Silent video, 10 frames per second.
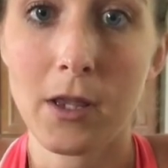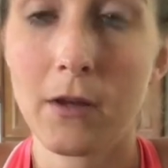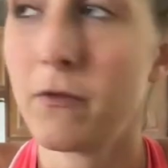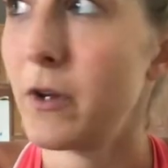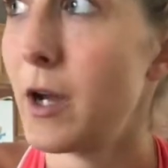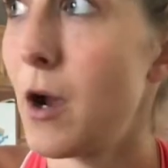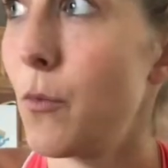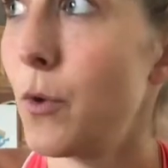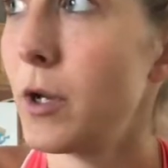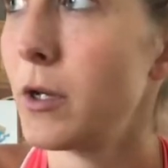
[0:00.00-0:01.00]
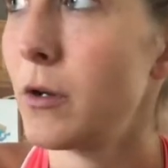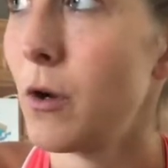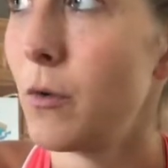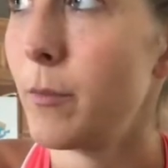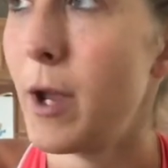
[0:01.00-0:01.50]
and then figure out what your
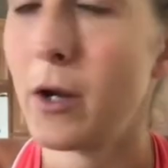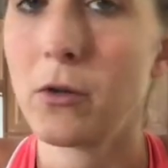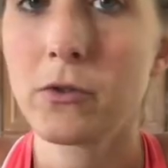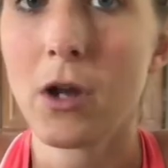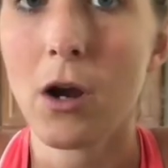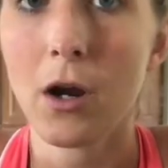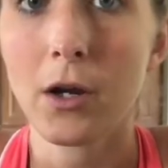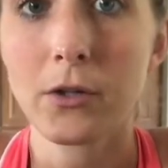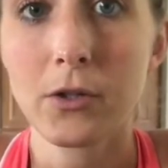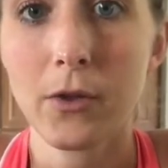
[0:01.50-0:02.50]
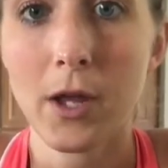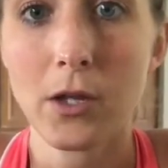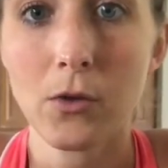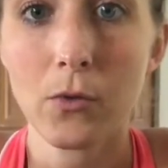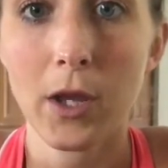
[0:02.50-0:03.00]
own macros are so that
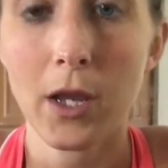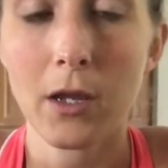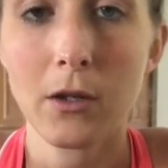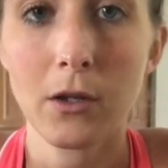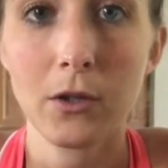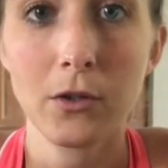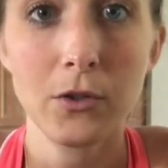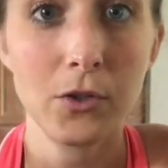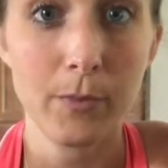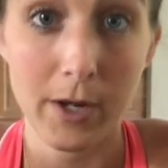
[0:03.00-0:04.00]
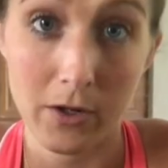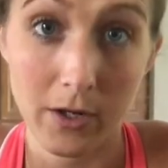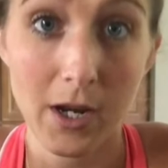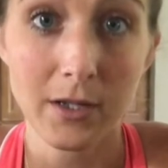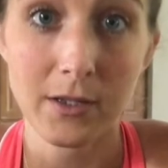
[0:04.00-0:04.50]
you can do better the
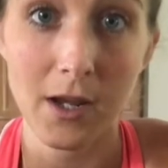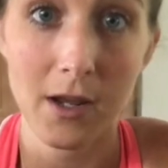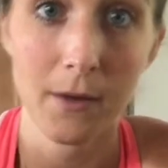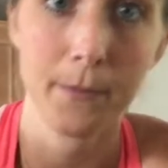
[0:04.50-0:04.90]
next day.